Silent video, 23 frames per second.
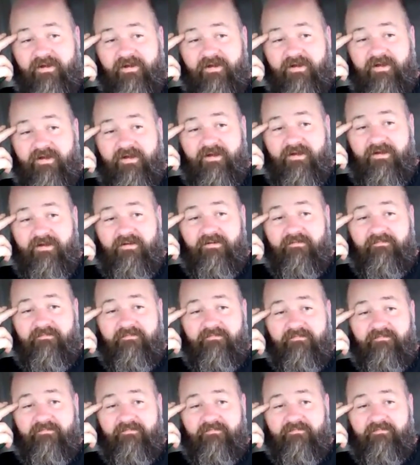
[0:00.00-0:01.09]

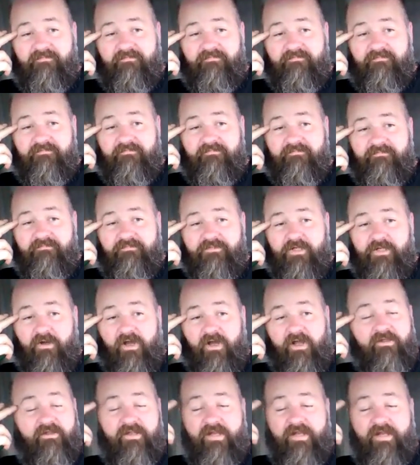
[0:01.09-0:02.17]
So
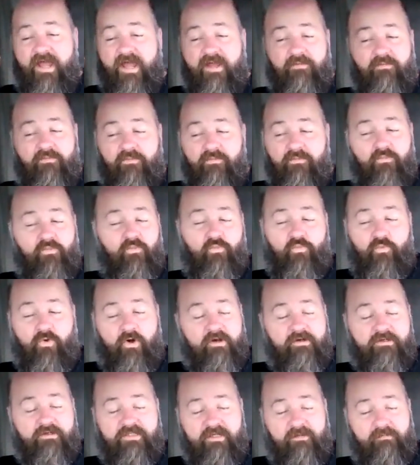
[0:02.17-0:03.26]
other than that,
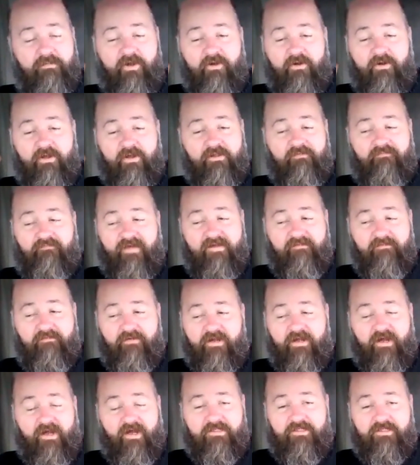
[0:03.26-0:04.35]
what are some of your other
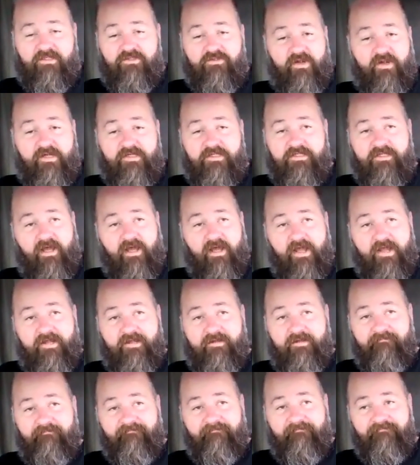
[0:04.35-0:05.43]
favorite concentrates?
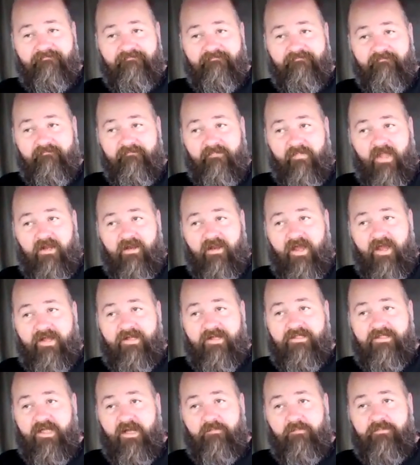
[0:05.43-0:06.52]
Like
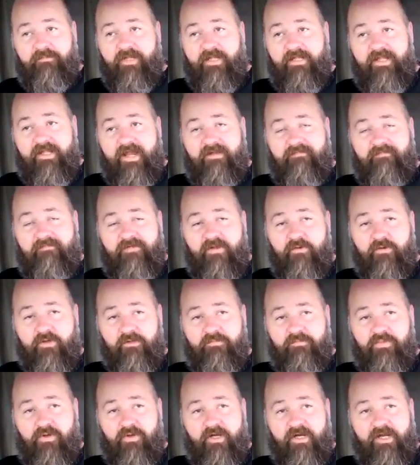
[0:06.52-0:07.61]
something that if you
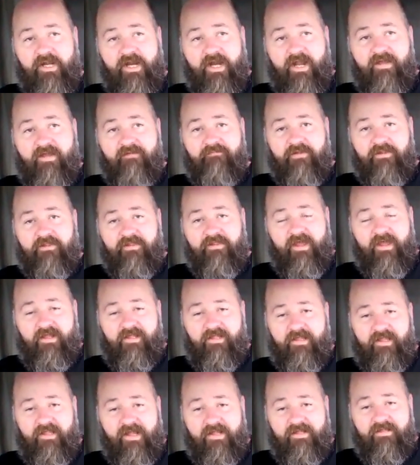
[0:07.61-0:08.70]
could put it in
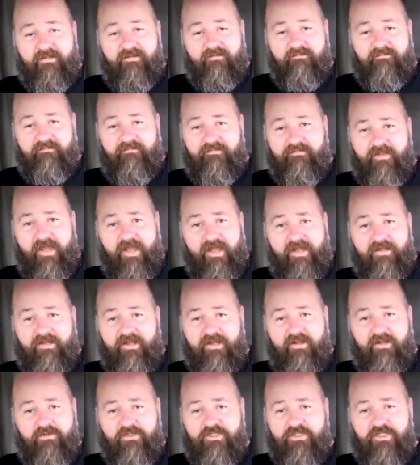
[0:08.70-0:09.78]
everything that
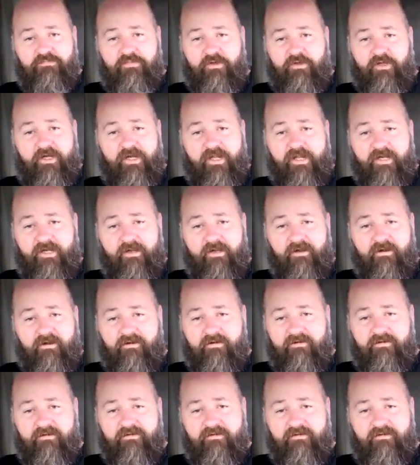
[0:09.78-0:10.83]
you would just put it in there.